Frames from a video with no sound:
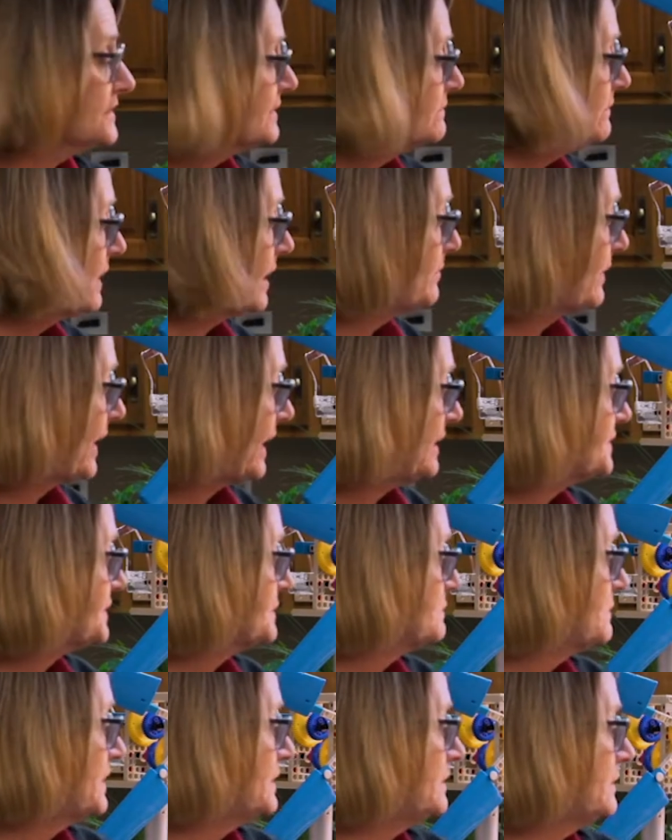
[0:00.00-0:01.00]
is in my
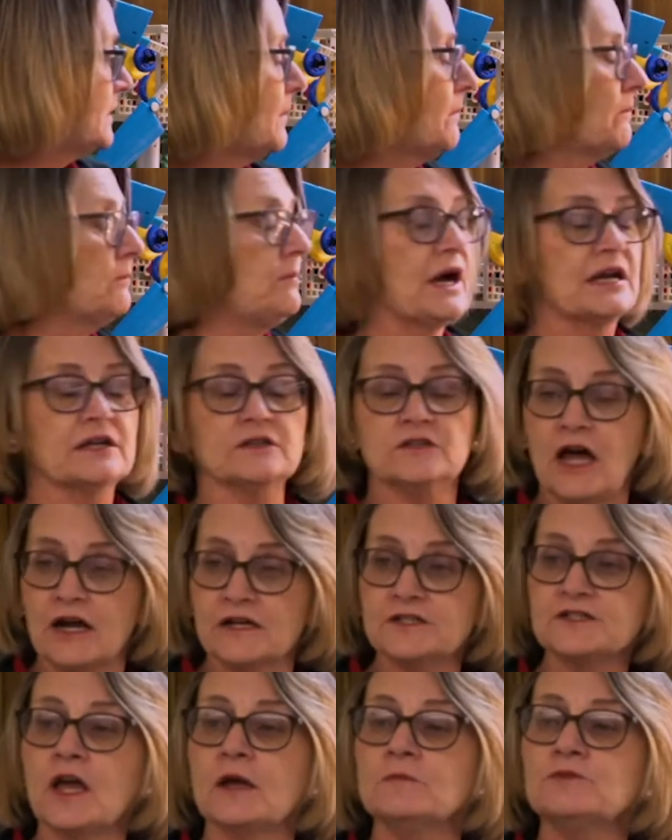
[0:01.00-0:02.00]
basement, but a
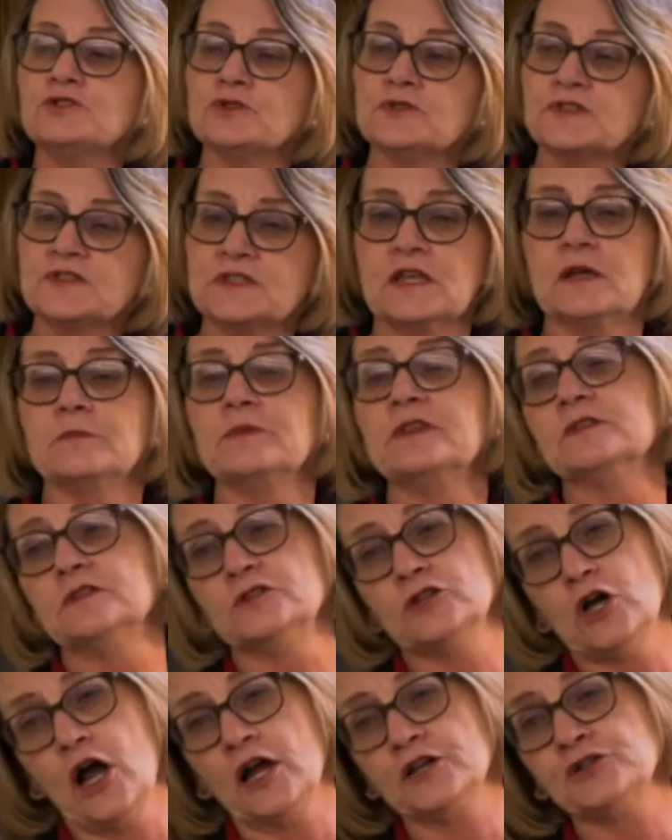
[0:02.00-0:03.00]
lot of times you'll see them in
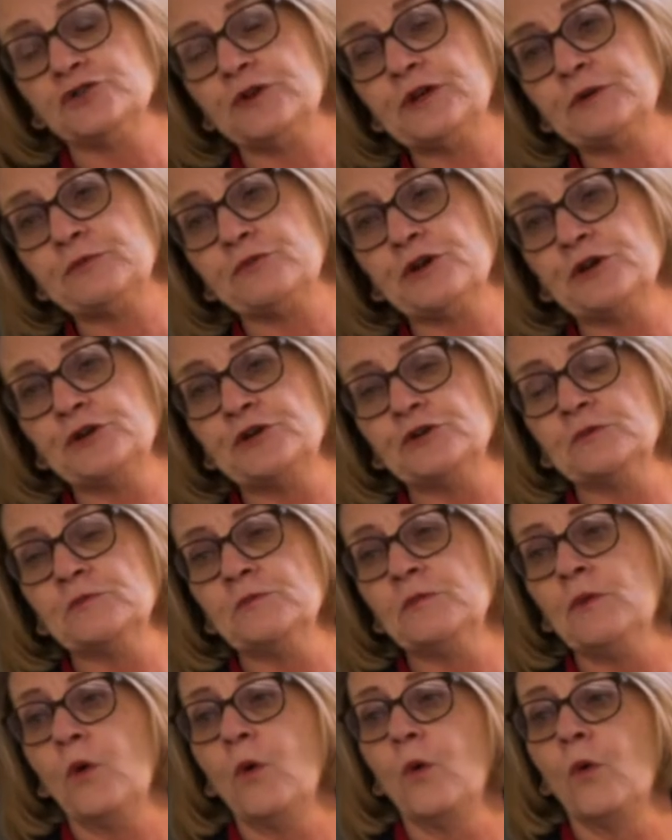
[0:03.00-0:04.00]
the laundry
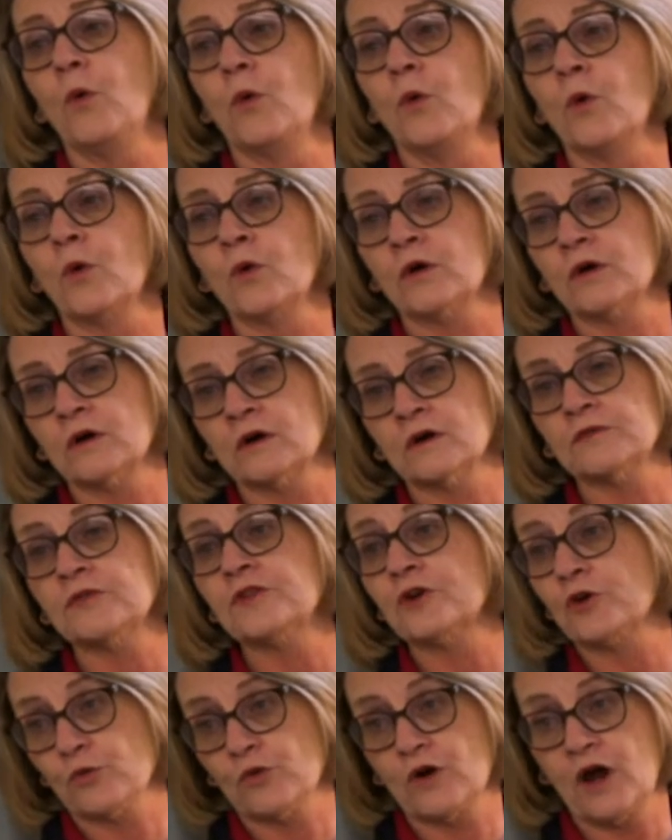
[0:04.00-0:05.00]
room or
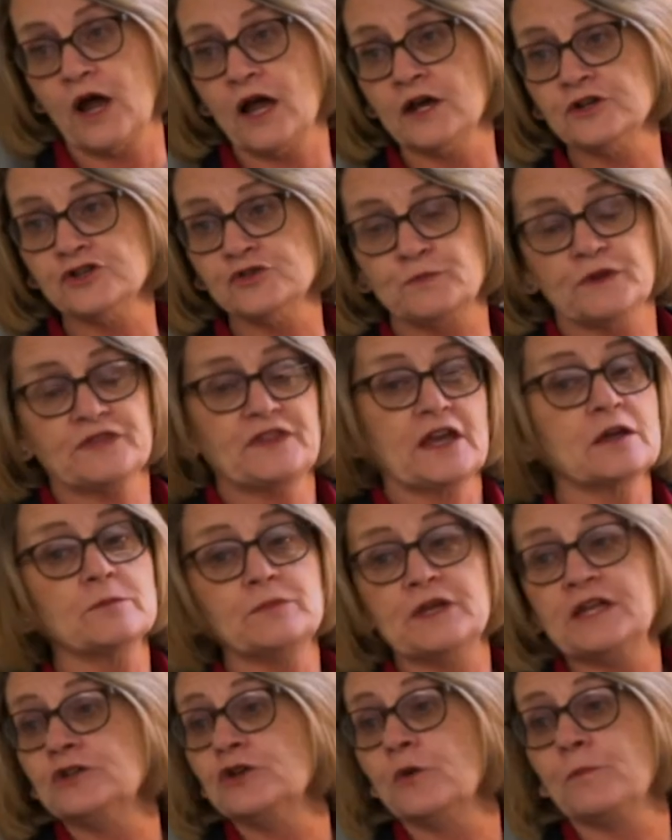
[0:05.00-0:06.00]
the garage, but they
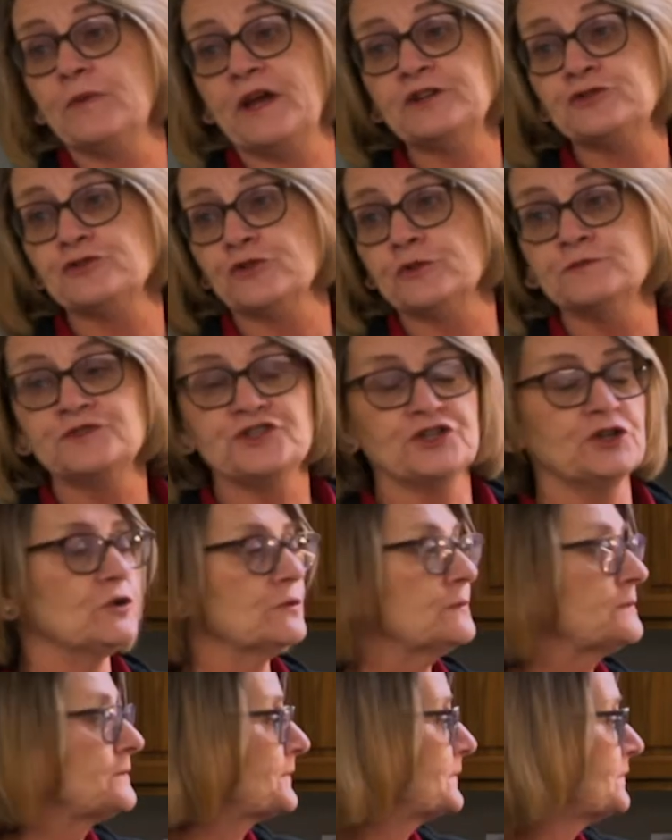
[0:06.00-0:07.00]
could be in your bedroom
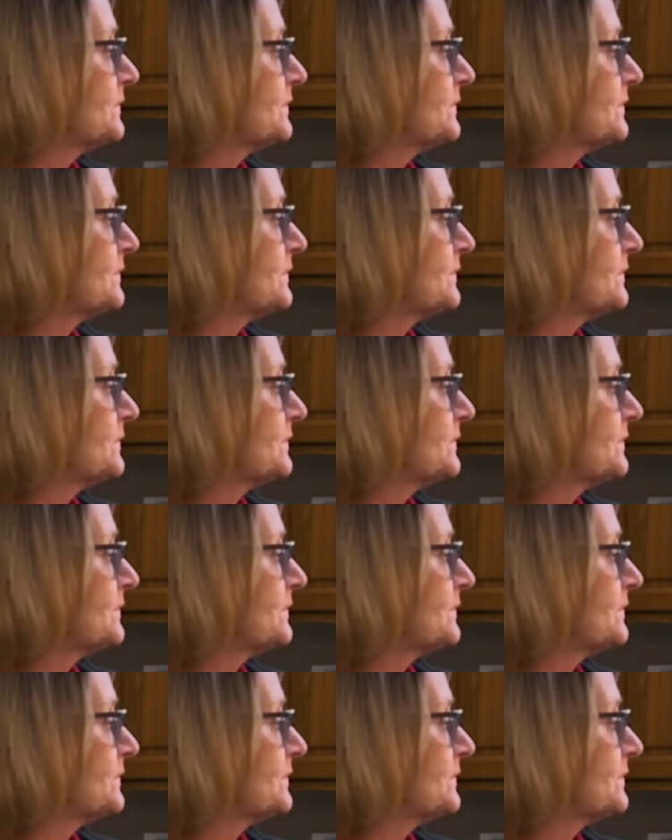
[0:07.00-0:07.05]
too.